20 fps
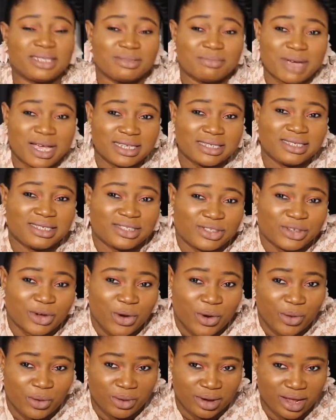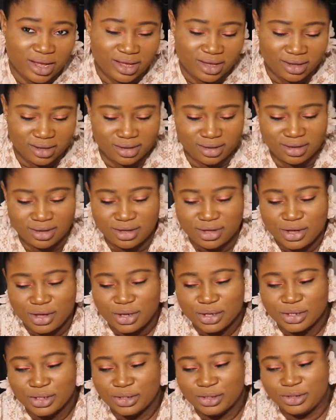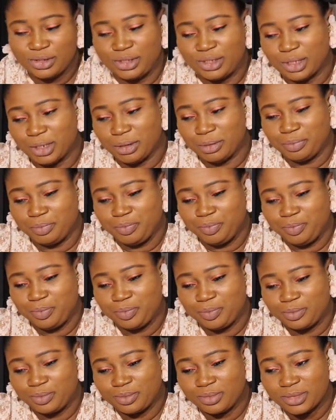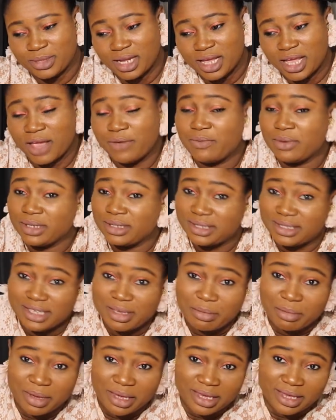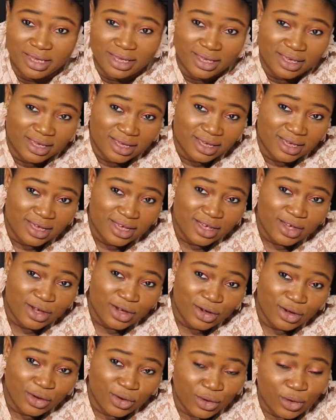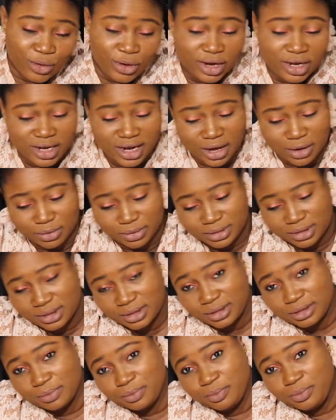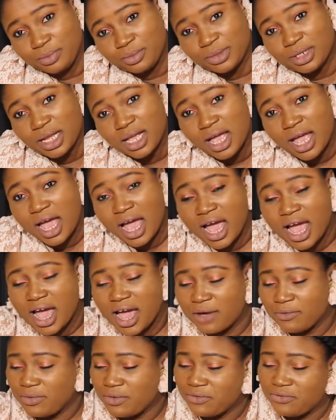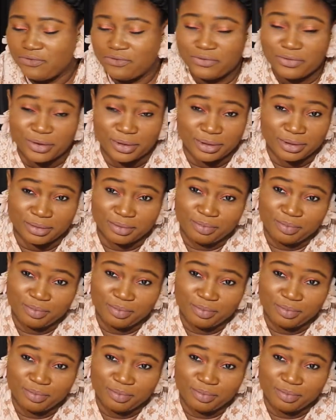is my story. So if you see me going out, having fun,